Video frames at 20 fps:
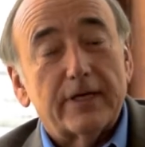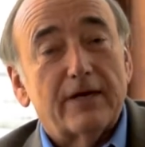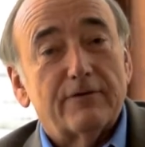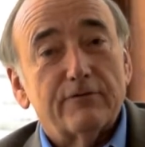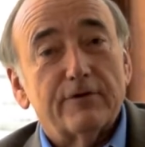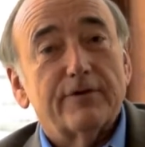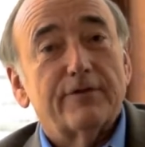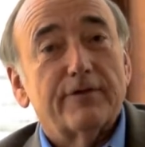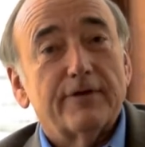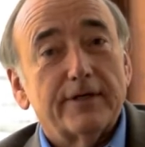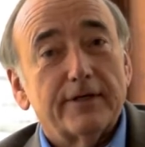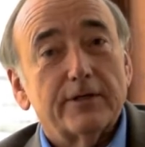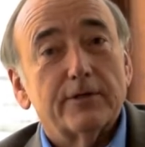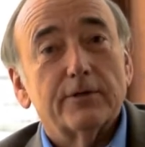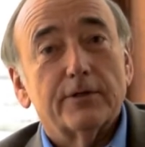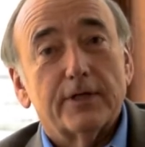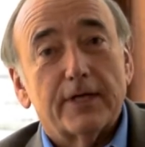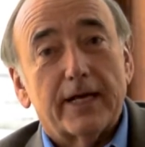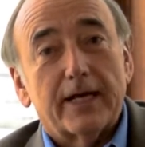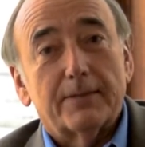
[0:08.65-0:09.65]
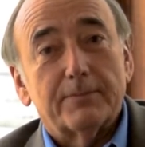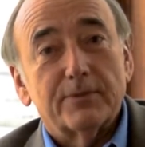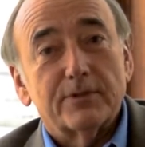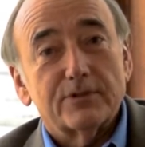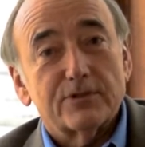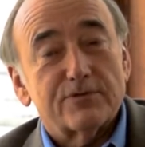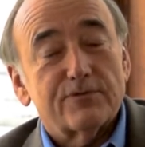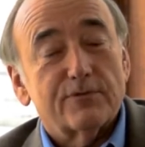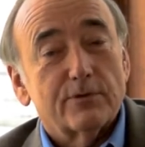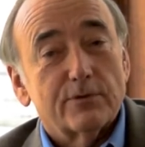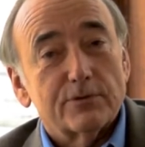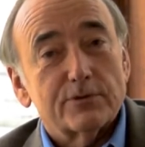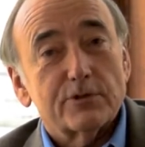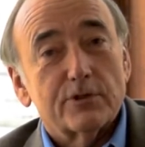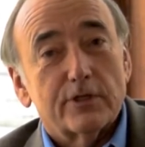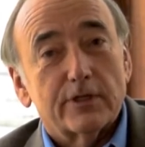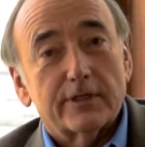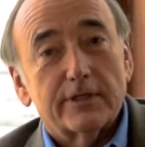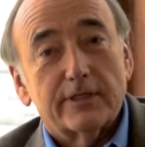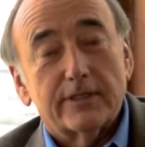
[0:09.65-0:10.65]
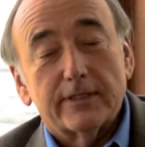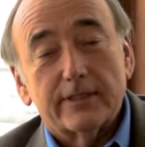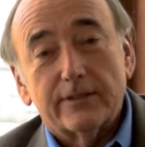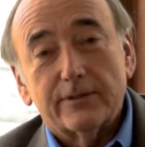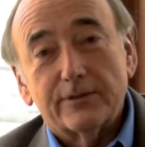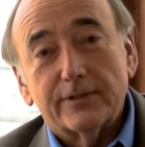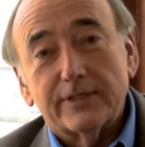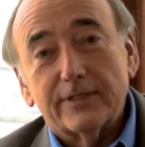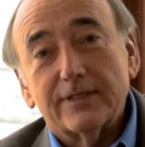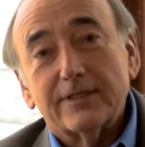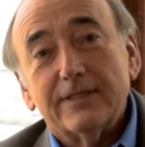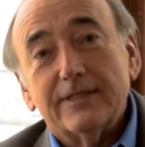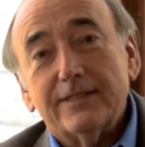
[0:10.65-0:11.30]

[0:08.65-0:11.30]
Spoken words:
everything good happens for Ozaukee County.